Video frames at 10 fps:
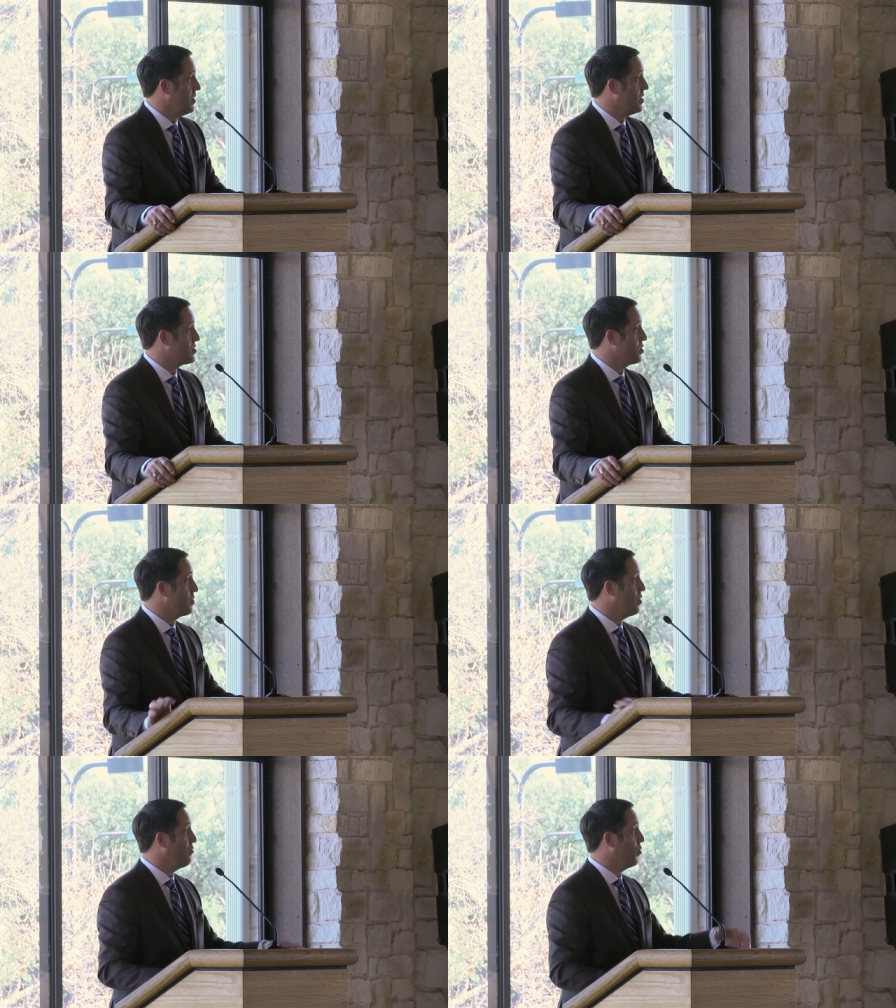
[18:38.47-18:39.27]
And so
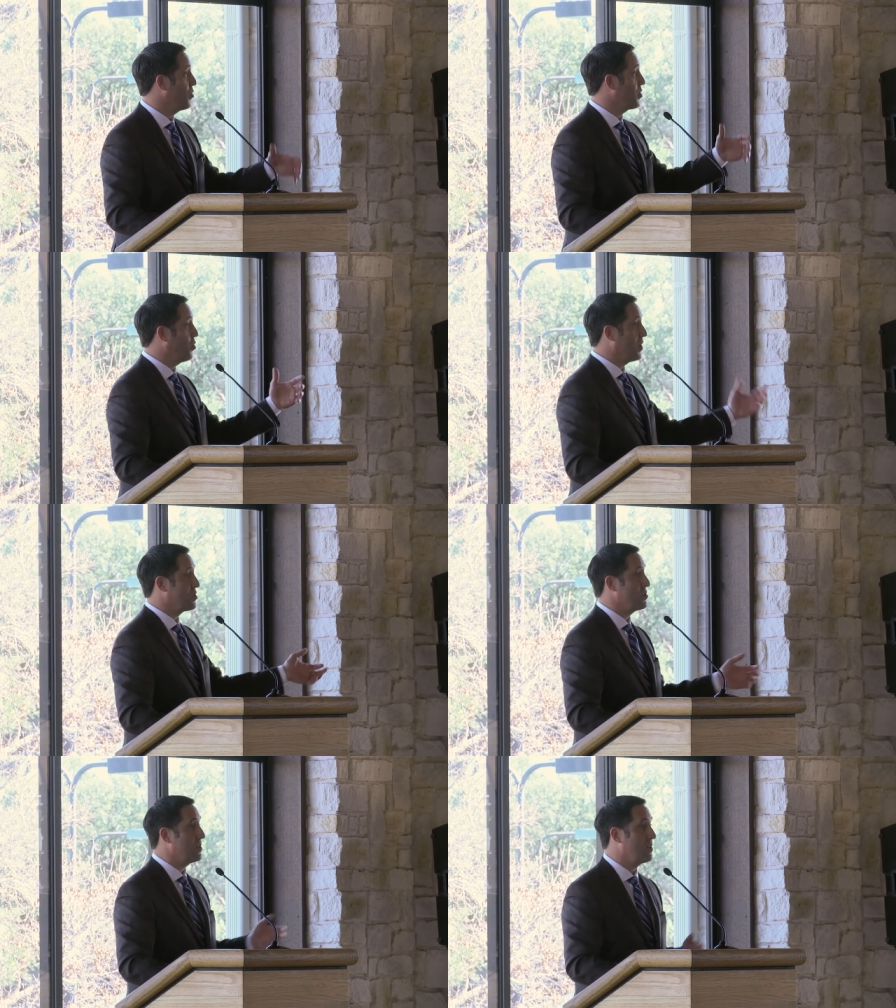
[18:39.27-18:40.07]
therefore, the
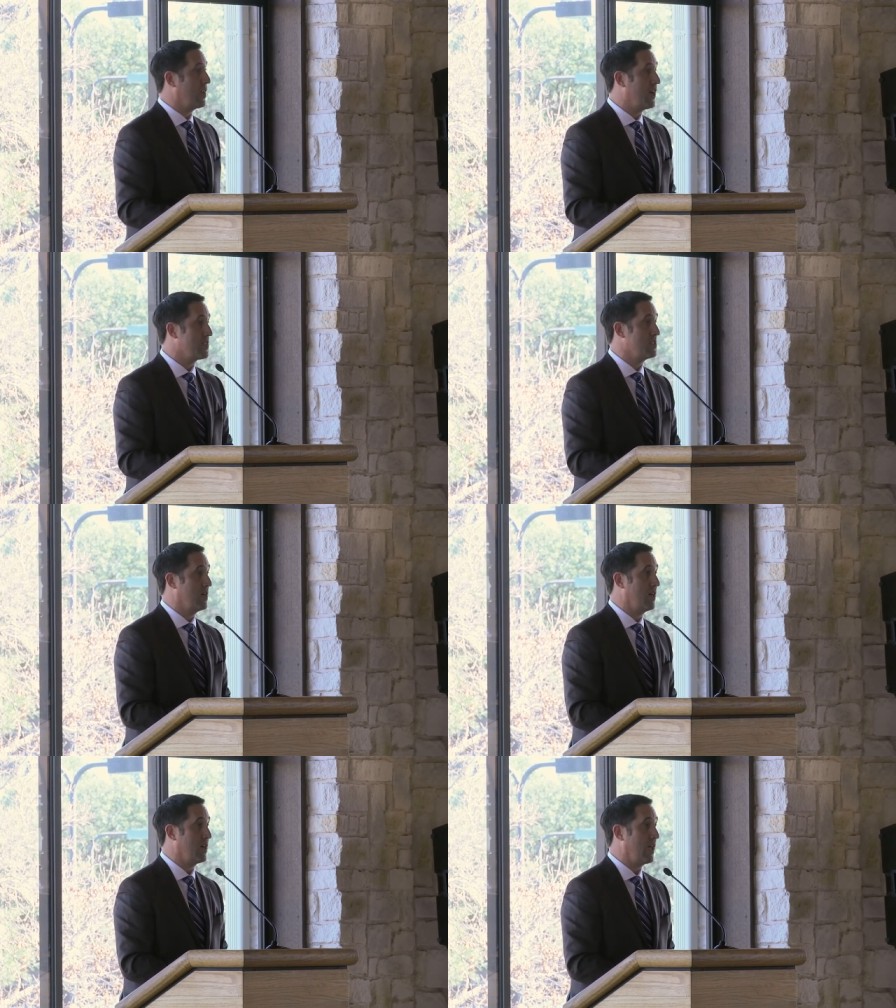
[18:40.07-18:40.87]
question last
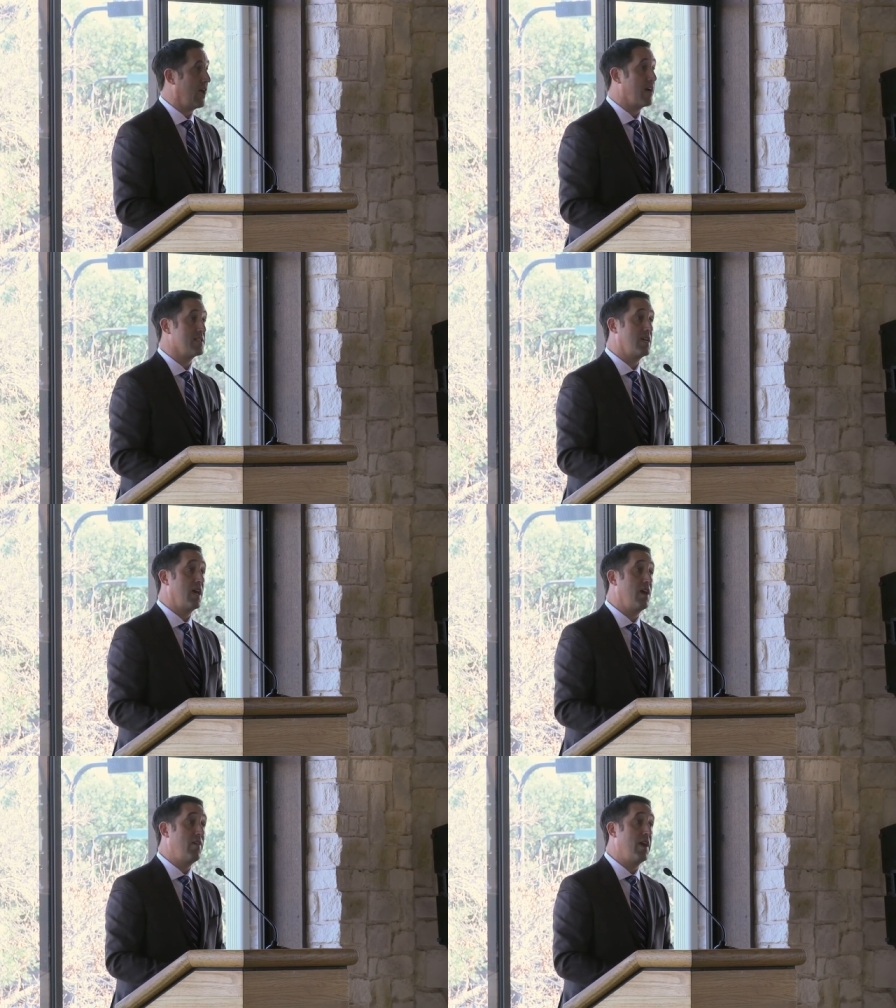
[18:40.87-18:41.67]
night, as I
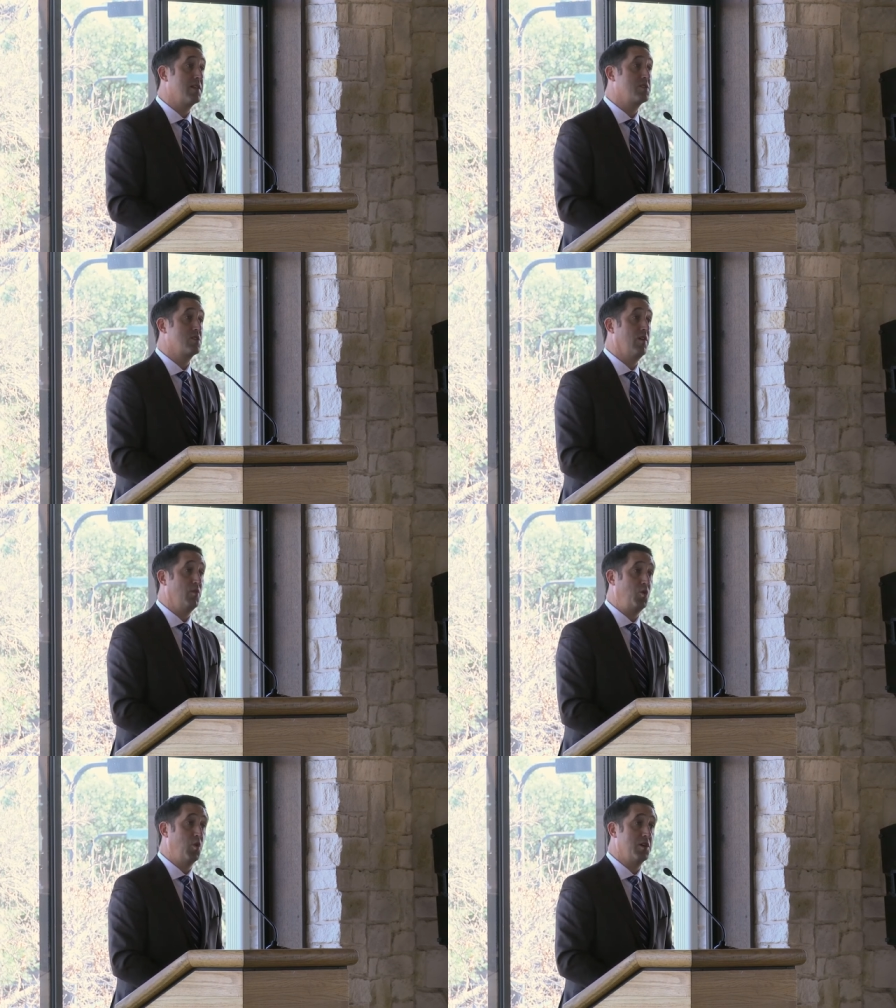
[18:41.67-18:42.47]
have had
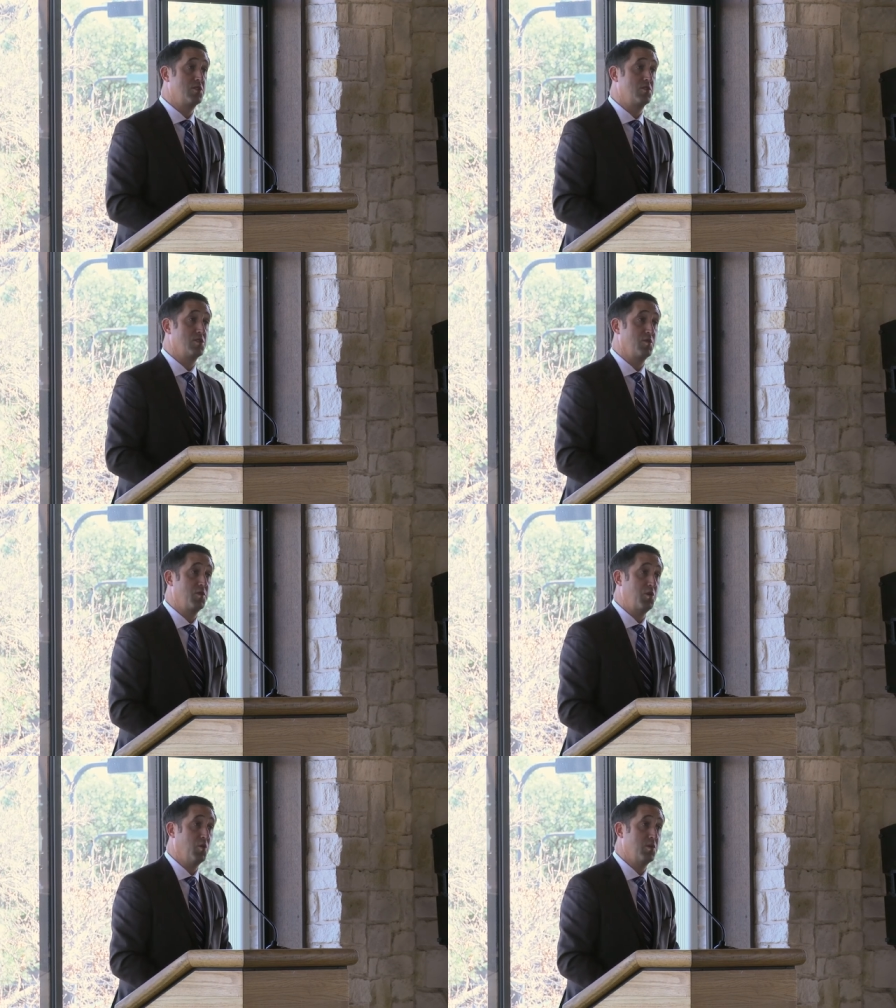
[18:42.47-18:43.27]
several questions over
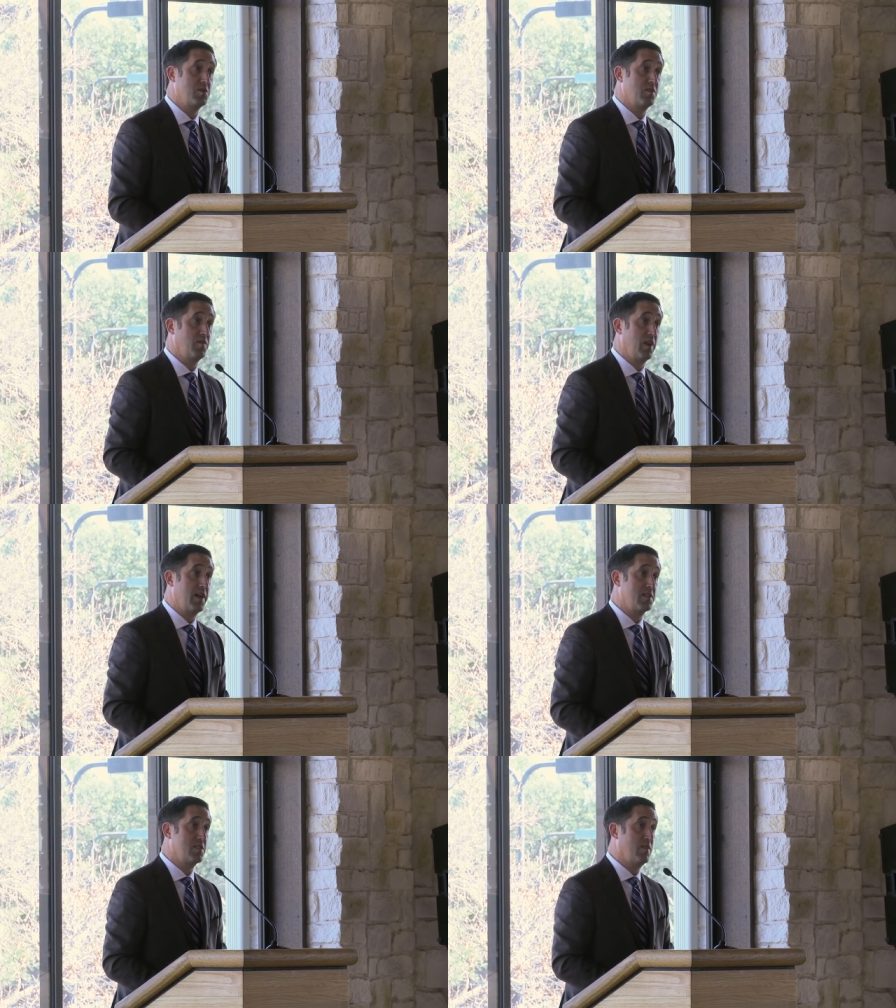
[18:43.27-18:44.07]
the course of the
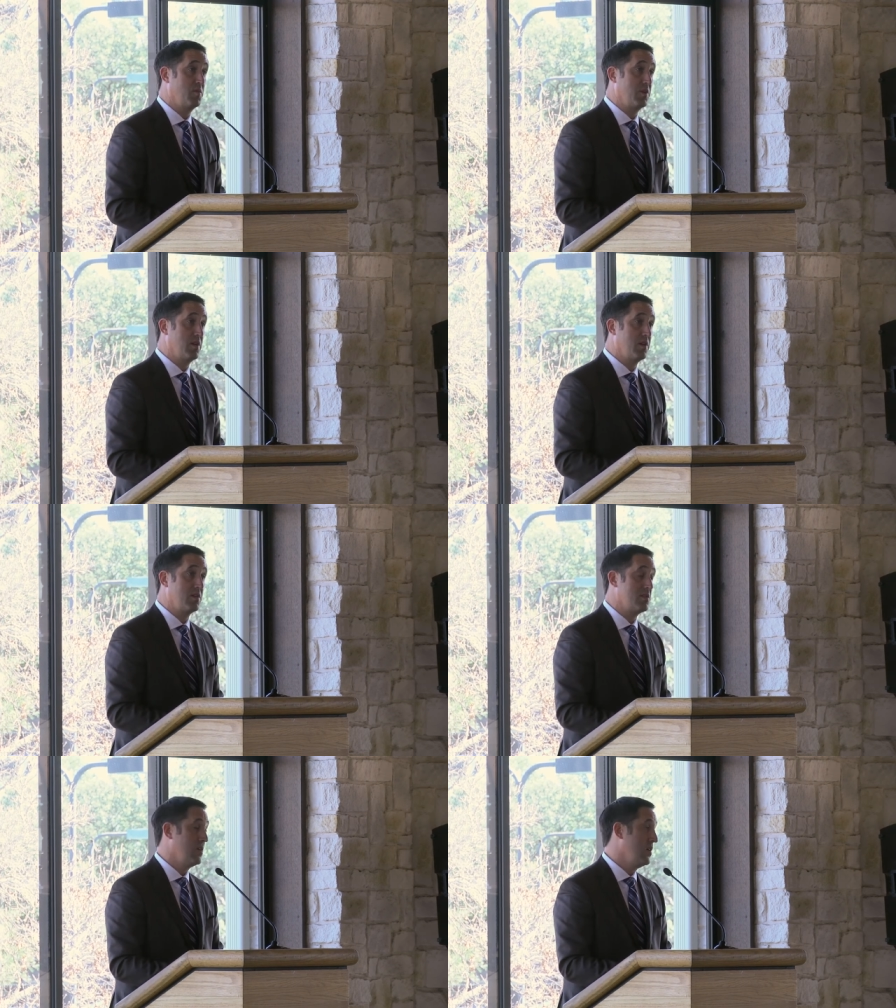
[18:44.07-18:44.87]
last several
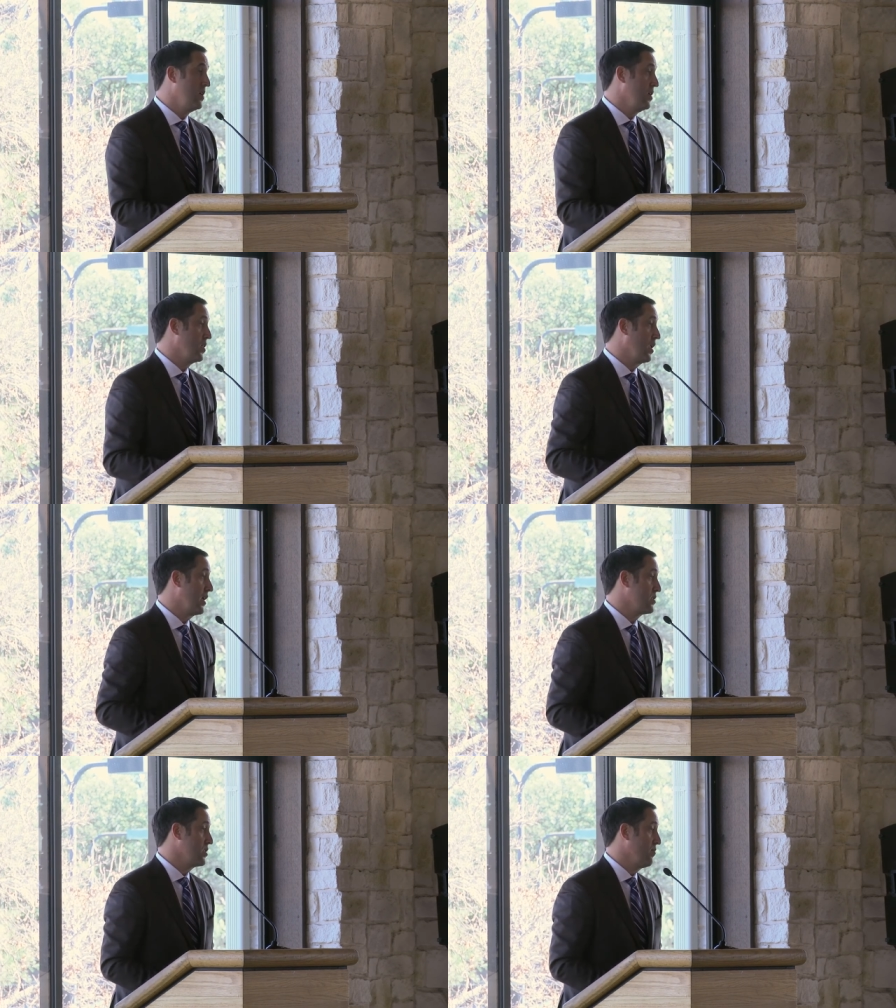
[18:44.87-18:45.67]
days and the
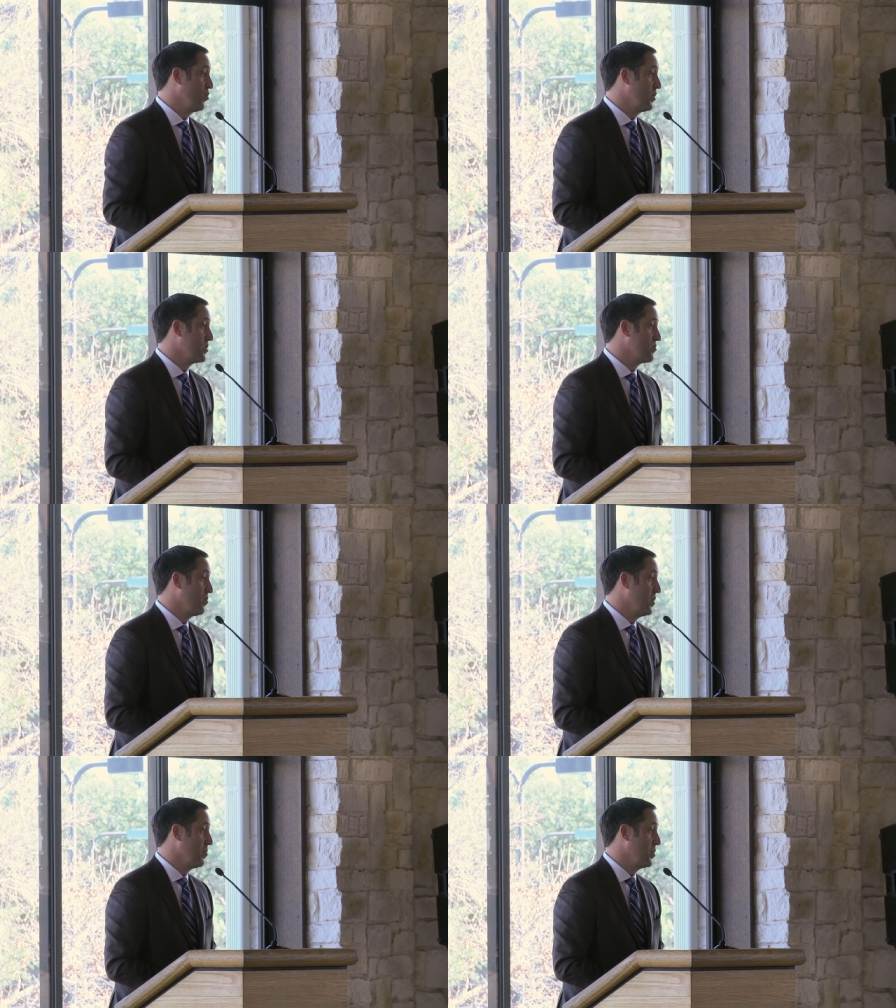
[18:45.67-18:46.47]
last several weeks
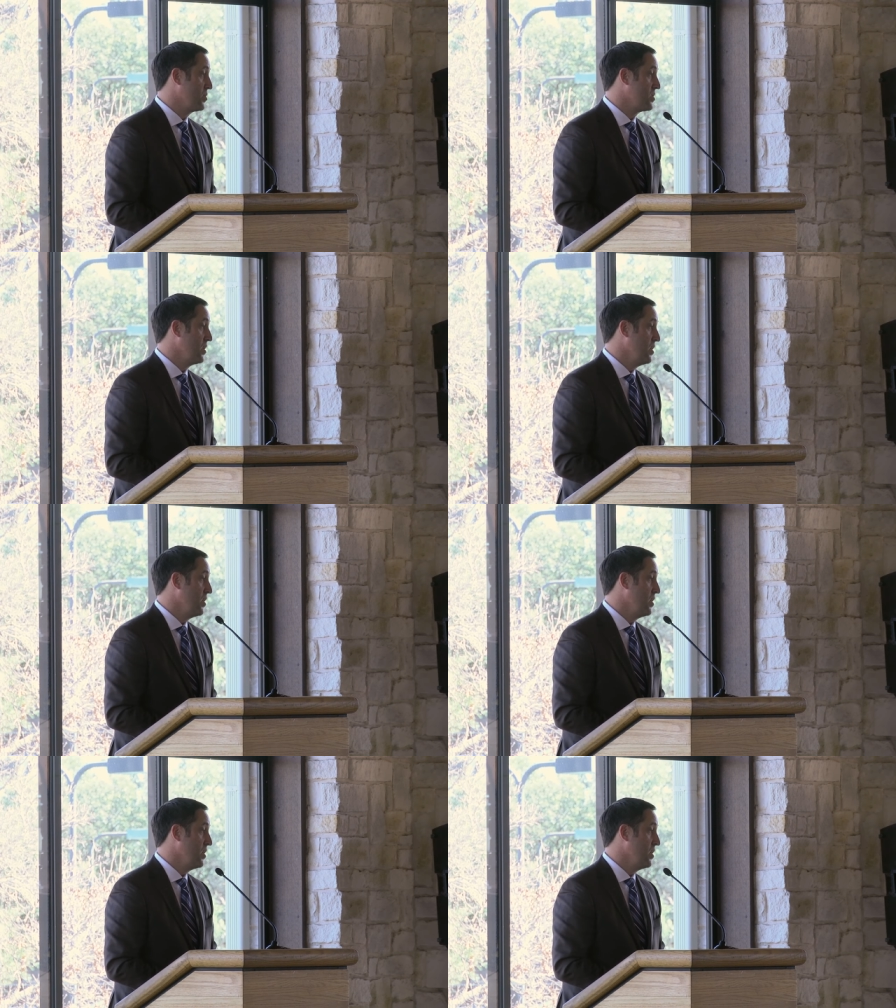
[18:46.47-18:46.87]
from members,